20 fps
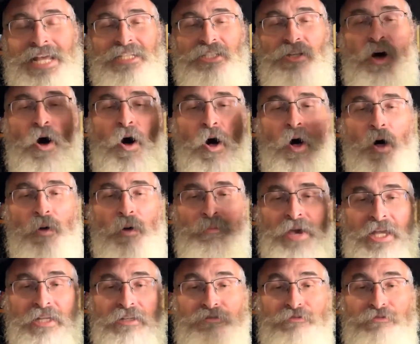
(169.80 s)
that's all
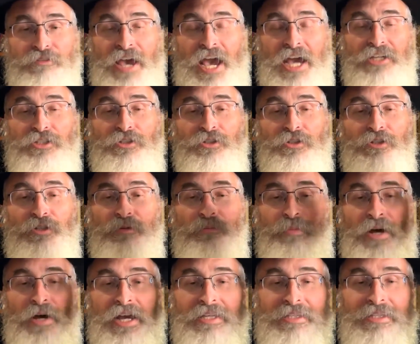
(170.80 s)

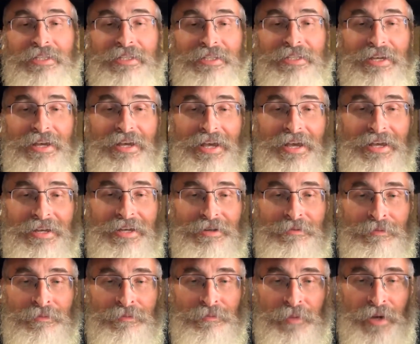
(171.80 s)
manufactured by the
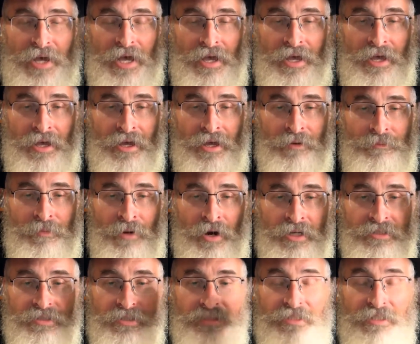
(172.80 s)
uh,
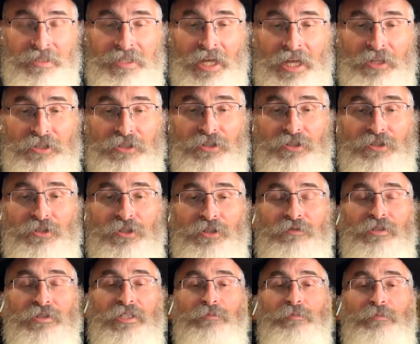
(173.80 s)
Marxist intelligence
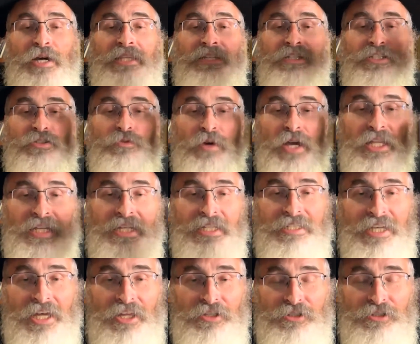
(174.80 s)
services, by the Israeli
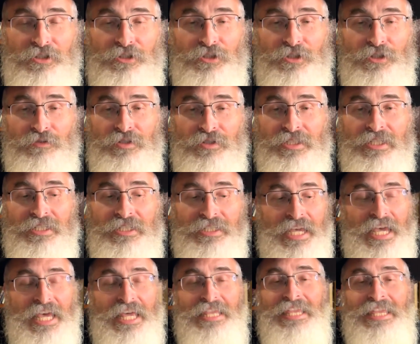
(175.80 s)
intelligence
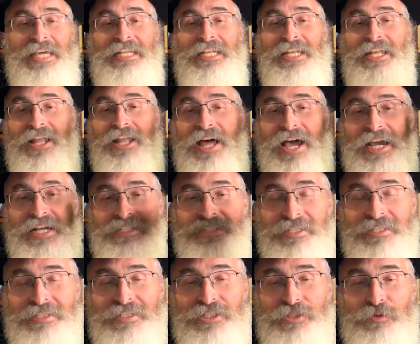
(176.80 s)
services. They lied
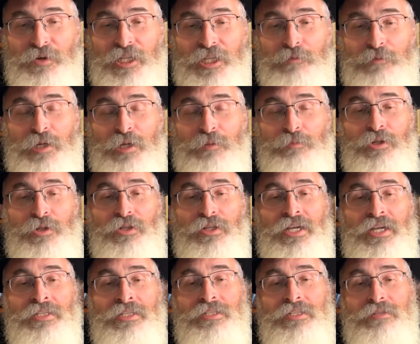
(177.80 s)
to the Israeli people
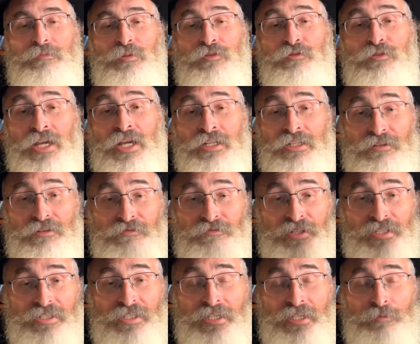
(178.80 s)
in, the, in
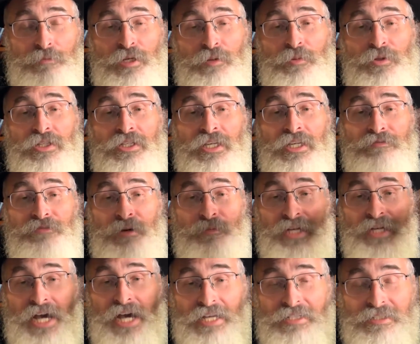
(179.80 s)
convincing the people to give
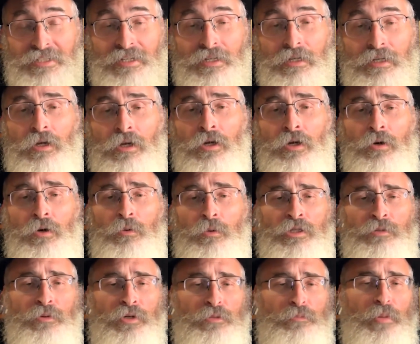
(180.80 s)
up Gaza
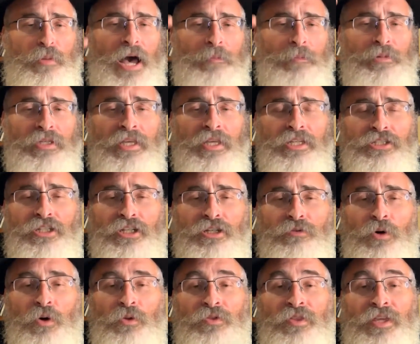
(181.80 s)
was about population
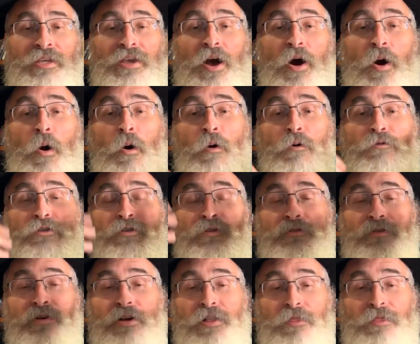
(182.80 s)
growth. They
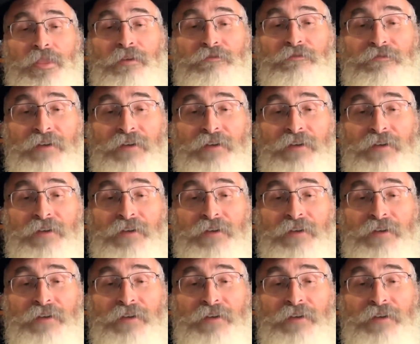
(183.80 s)
over they